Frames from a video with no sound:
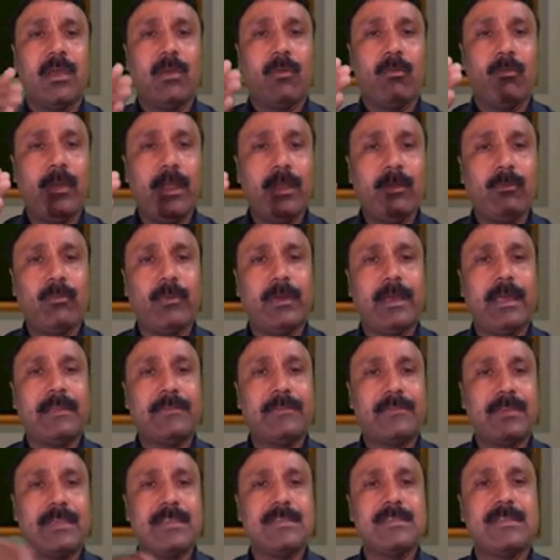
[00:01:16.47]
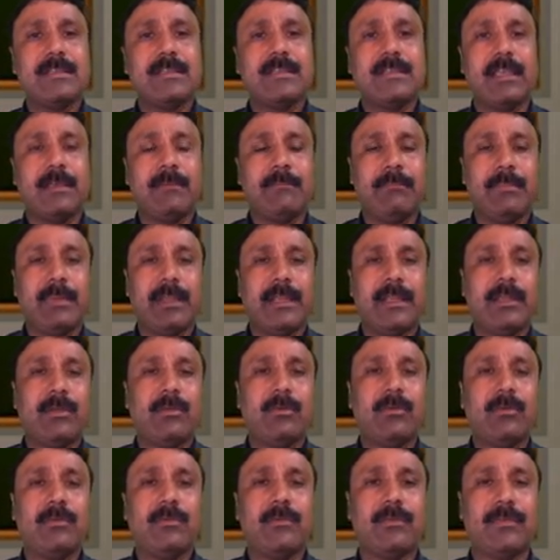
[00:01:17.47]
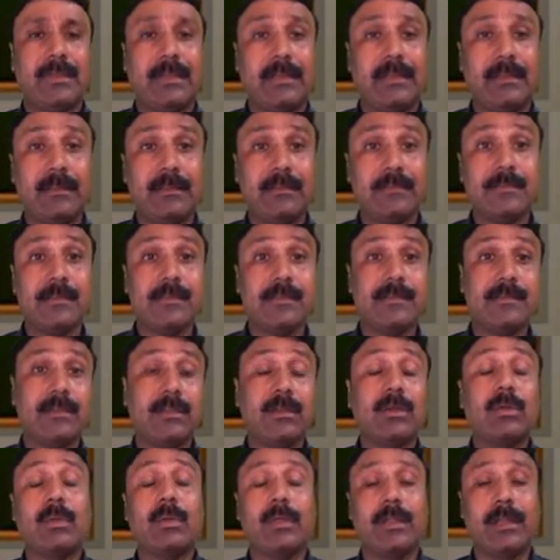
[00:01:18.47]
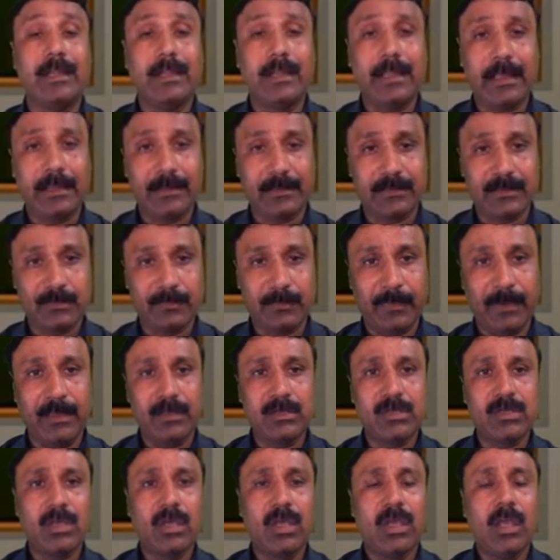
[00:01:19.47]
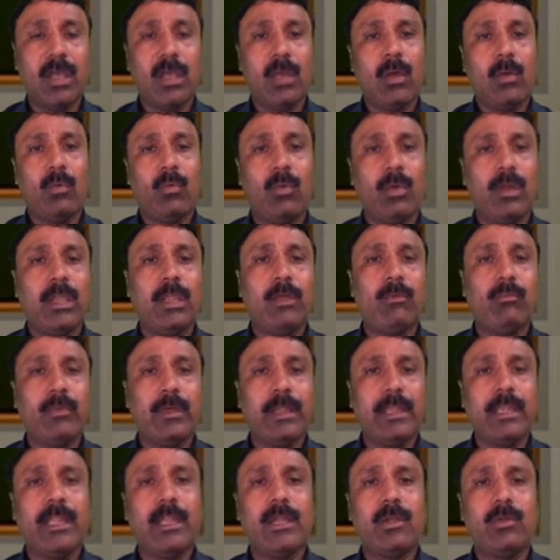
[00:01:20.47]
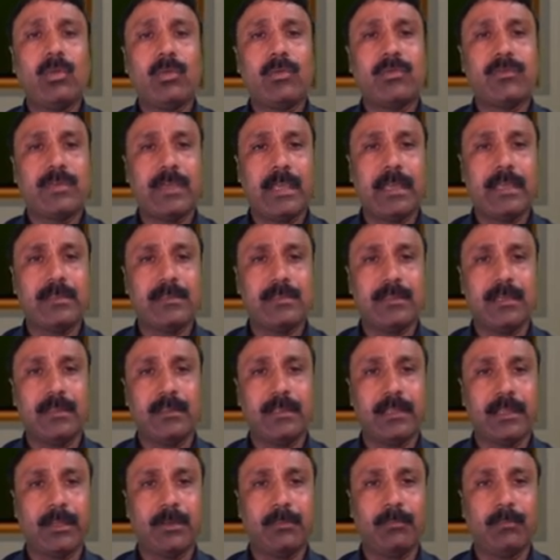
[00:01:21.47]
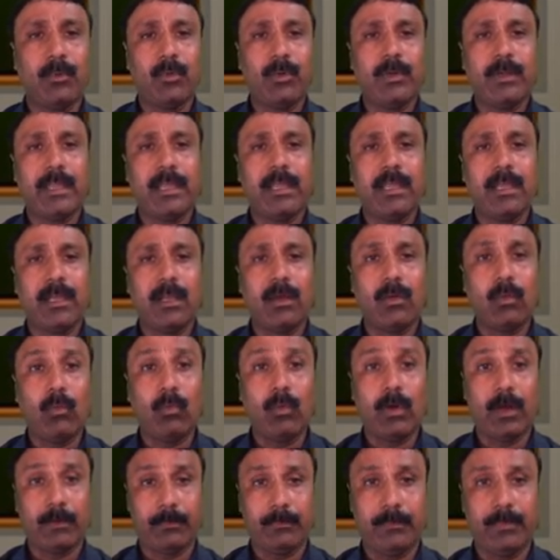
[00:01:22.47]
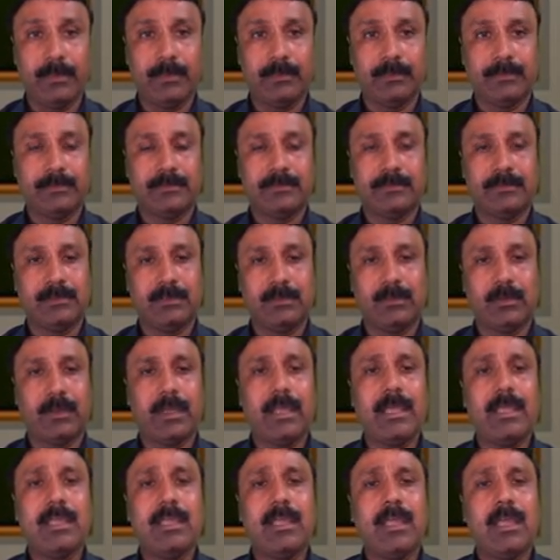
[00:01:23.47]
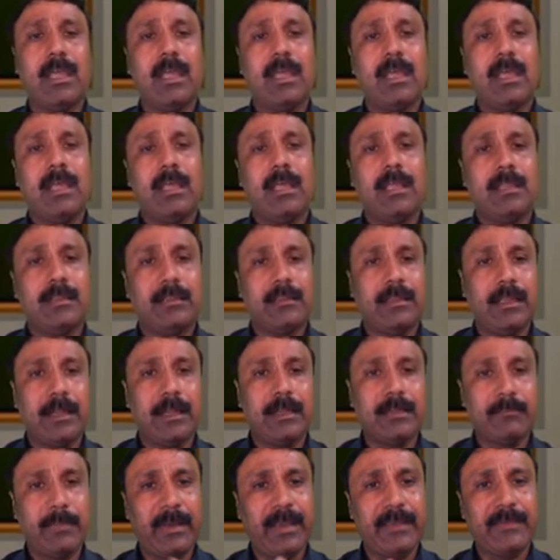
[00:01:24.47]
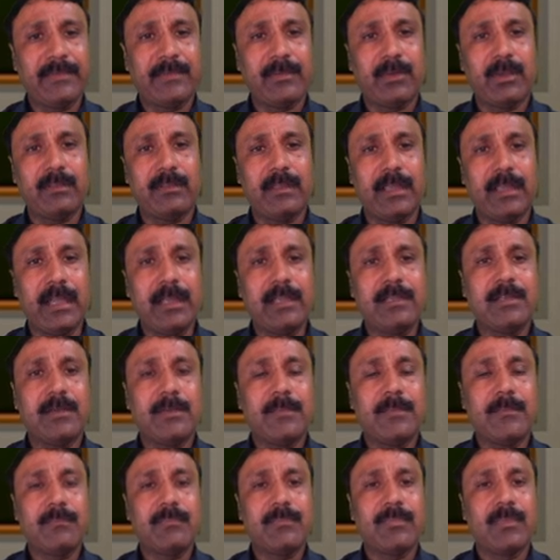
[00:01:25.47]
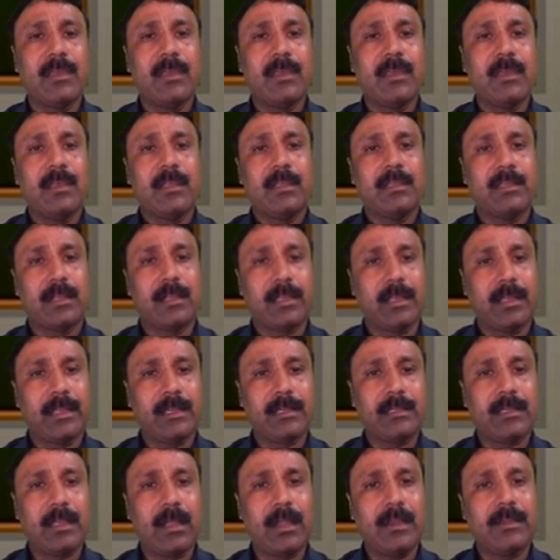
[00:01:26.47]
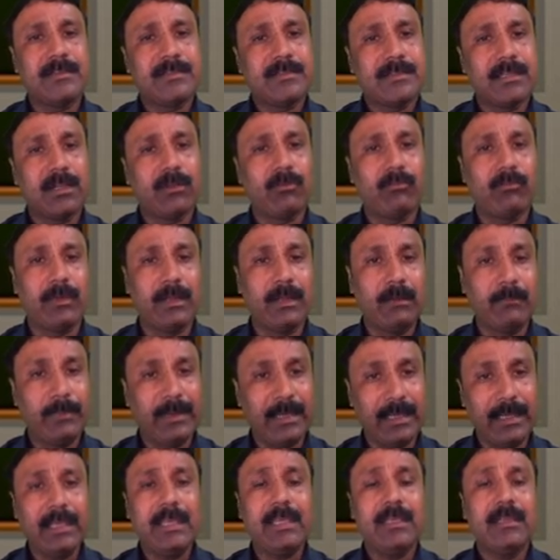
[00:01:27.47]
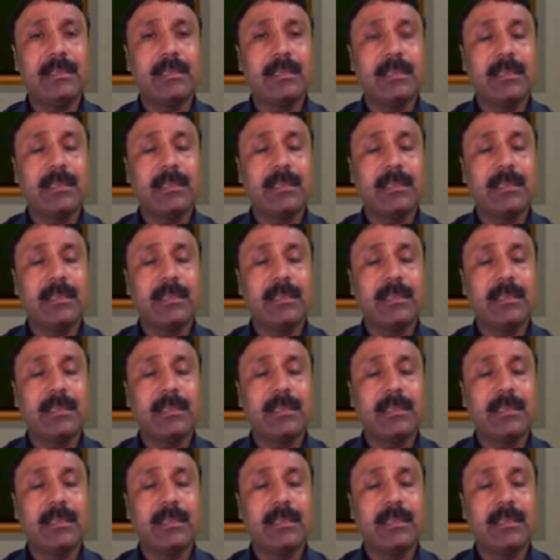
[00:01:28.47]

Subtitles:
When we are changing the imperative sentences into indirect speech, only we need to change the reporting verb. Okay, that based on that, the correct answer will be